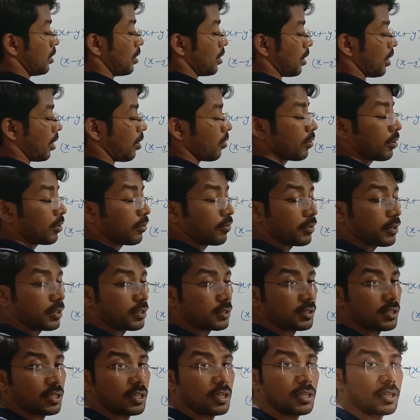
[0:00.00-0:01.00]
Now if you
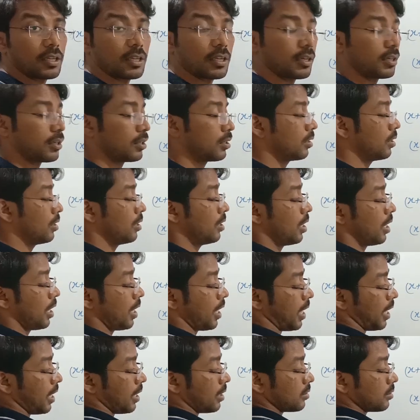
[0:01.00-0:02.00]
see here,
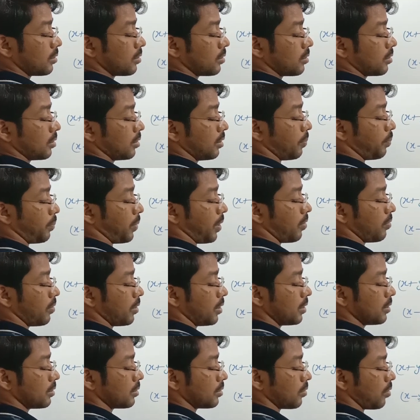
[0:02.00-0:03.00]
as the power
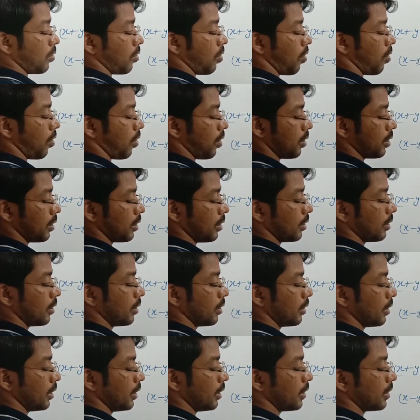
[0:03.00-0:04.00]
is odd,
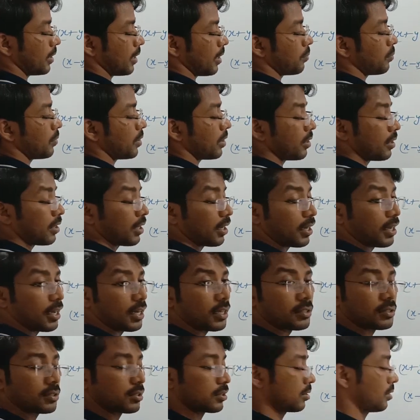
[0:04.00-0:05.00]
it can be written
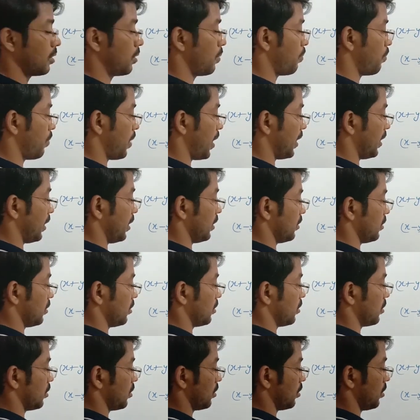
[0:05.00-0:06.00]
as
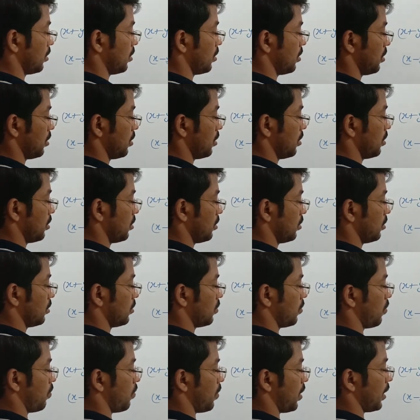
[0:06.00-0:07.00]
minus,
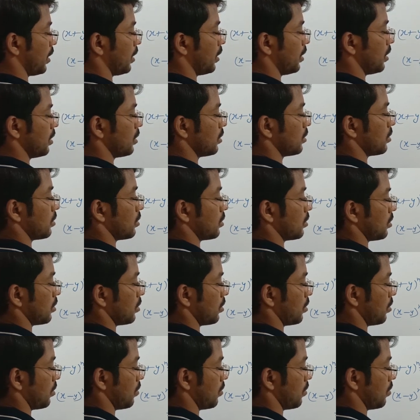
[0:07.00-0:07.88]
so minus